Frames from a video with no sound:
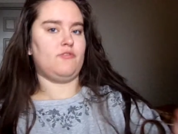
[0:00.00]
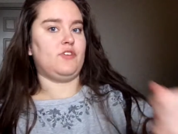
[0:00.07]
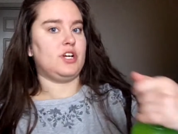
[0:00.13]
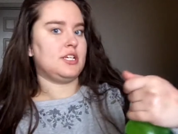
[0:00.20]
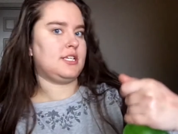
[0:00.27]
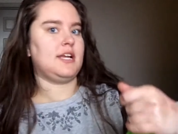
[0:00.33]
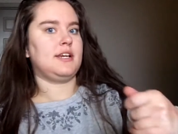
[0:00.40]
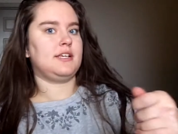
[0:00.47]

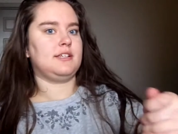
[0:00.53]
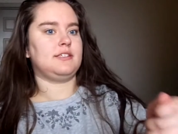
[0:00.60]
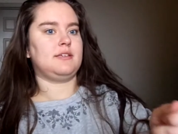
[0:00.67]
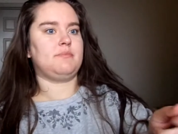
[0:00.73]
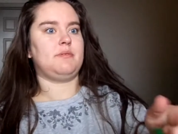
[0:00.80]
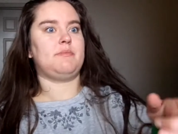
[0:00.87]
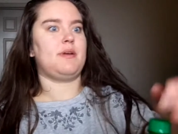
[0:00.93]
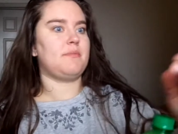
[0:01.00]
First, I need to
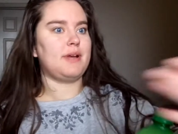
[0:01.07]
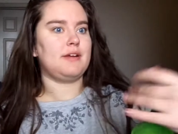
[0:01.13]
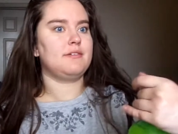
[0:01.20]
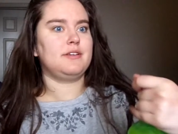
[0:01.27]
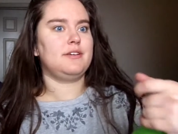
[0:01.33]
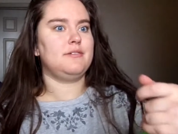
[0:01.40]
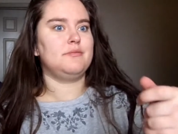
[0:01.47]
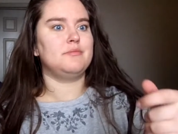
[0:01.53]
sip of my Mountain
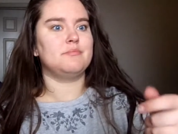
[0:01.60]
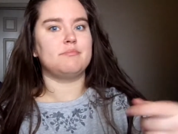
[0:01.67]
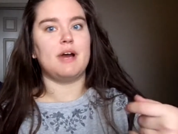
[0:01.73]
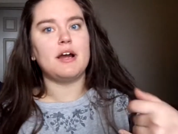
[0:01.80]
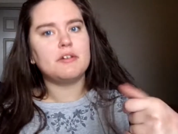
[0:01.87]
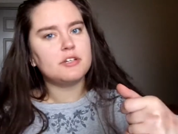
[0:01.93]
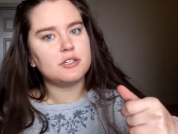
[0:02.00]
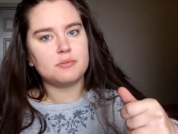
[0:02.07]
Dew.
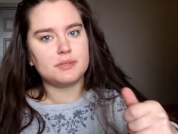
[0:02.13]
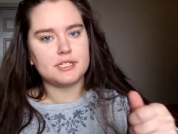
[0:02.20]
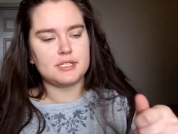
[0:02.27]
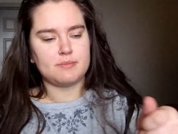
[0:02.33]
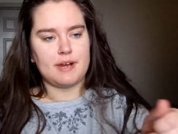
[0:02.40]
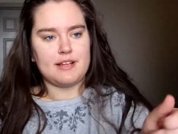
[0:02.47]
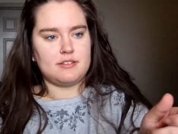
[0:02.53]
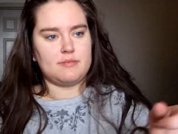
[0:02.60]
Mountain Dew, please
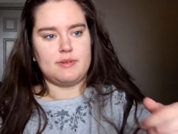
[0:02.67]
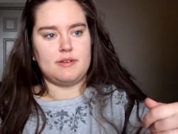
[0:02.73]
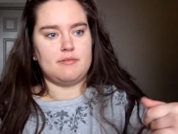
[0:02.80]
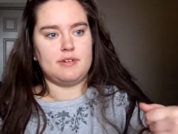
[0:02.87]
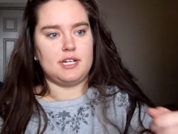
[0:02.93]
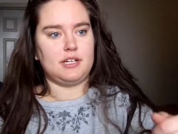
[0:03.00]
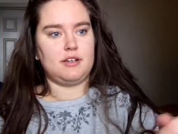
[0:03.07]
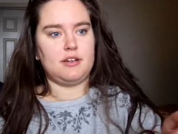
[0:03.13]
sponsor me
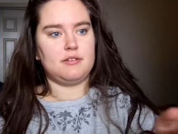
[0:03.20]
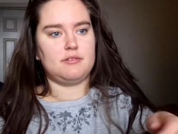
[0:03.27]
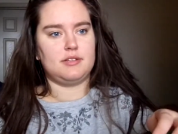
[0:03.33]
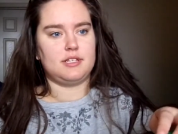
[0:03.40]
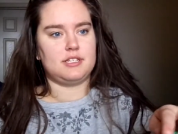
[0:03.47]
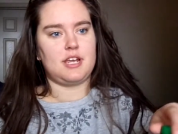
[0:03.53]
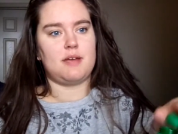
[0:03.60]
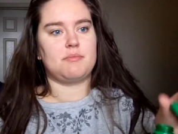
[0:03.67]
when it,
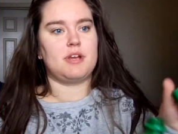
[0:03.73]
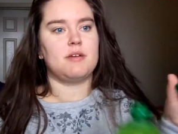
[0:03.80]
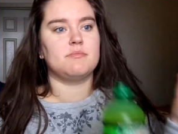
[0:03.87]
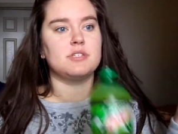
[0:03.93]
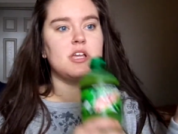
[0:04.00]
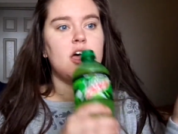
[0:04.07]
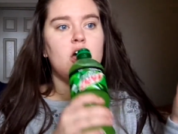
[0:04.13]
the time comes.